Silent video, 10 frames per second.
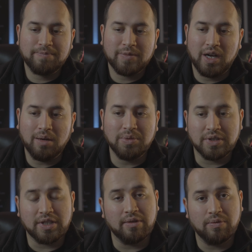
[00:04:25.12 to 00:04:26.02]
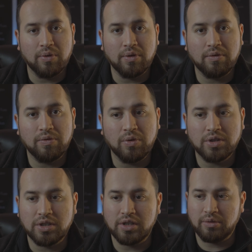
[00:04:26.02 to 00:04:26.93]
compensate for,
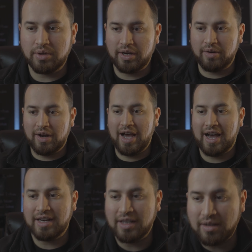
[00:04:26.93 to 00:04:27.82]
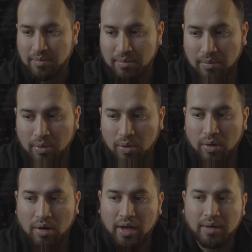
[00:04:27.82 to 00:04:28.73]
unfortunately, without adding
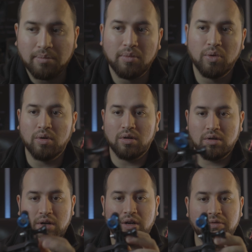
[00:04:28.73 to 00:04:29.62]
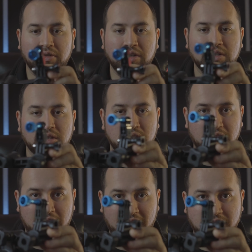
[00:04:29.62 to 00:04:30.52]
more and more of these
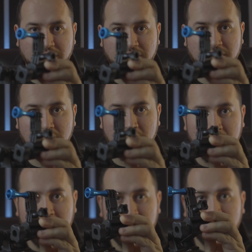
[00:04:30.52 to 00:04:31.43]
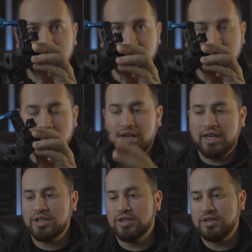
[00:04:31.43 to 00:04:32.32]
connections. And these
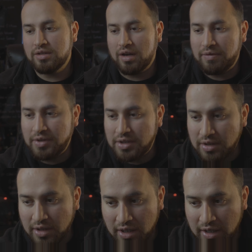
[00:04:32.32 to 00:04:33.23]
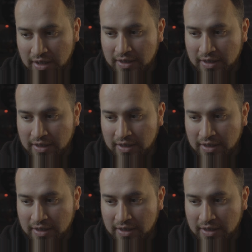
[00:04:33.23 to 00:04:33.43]
connections obviously